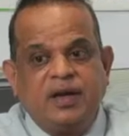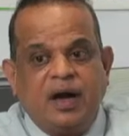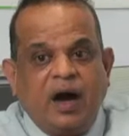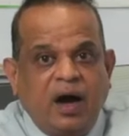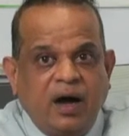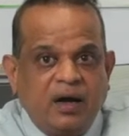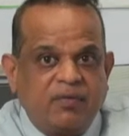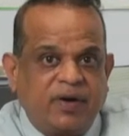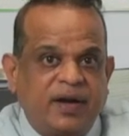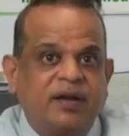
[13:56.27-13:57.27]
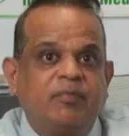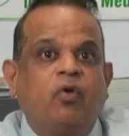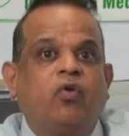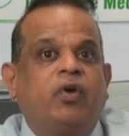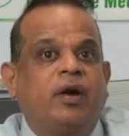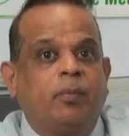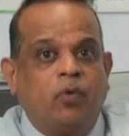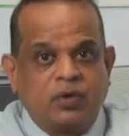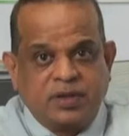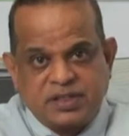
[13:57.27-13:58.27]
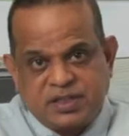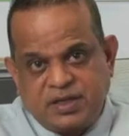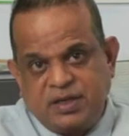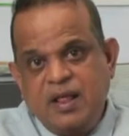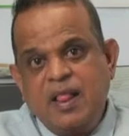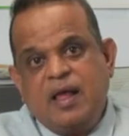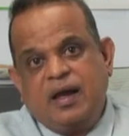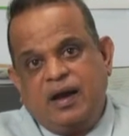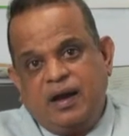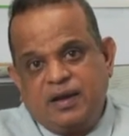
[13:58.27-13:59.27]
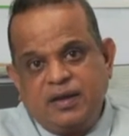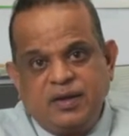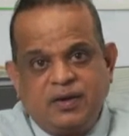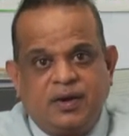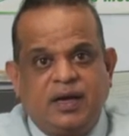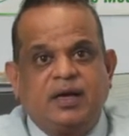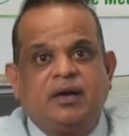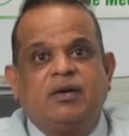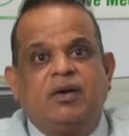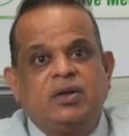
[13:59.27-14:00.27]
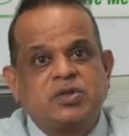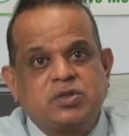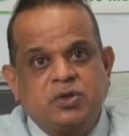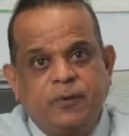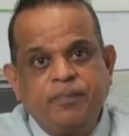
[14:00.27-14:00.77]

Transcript: are finding more and more things in here also.